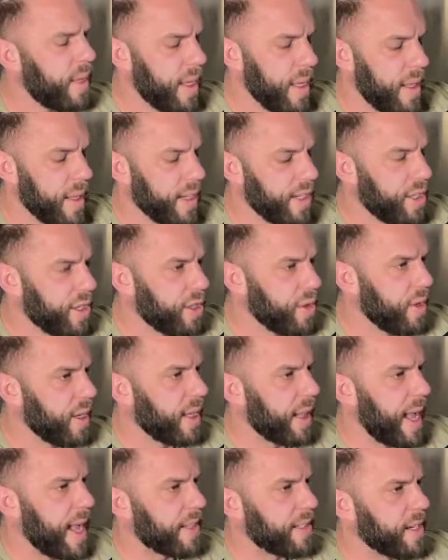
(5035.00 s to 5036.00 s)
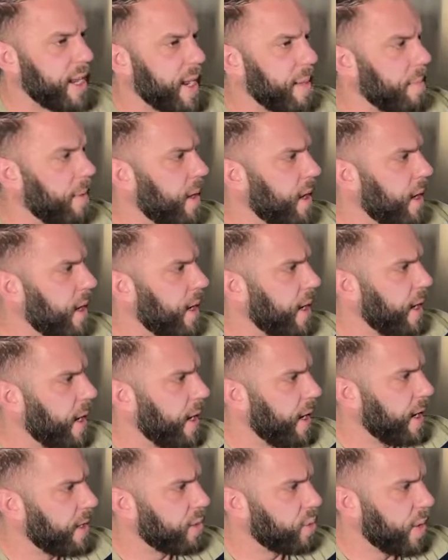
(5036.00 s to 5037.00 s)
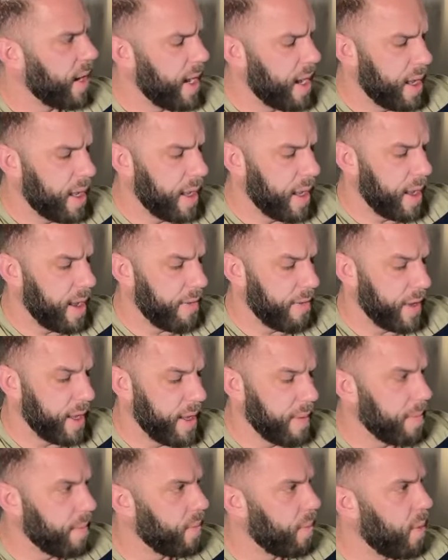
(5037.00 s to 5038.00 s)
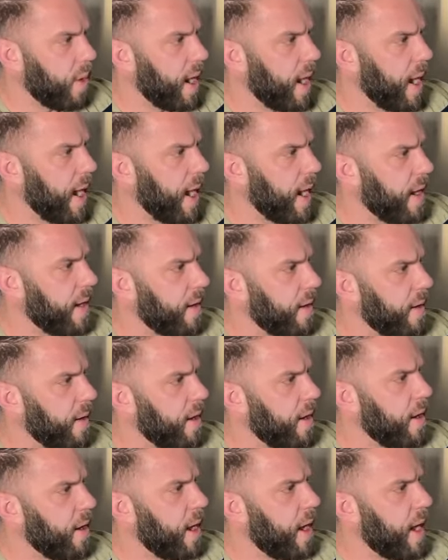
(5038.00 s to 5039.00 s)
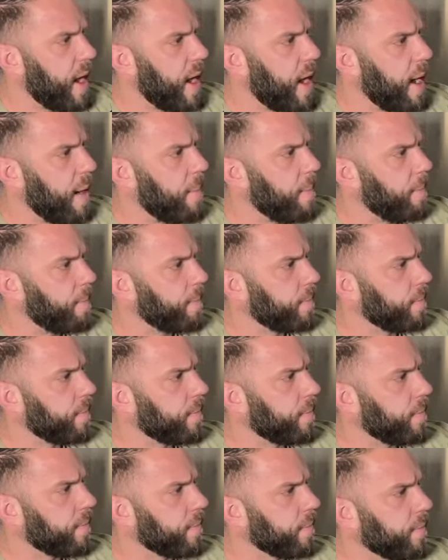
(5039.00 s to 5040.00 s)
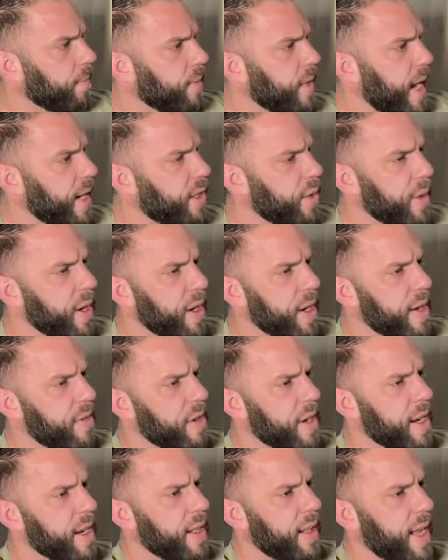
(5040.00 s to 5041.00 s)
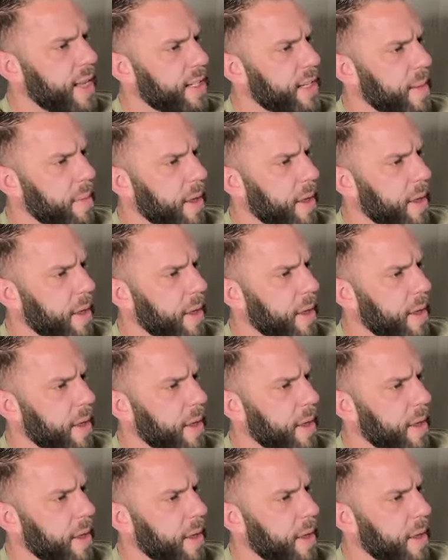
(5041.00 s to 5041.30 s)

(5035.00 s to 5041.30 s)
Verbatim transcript: And let's just do a class name as well of my. Um, actually, we don't even need a class name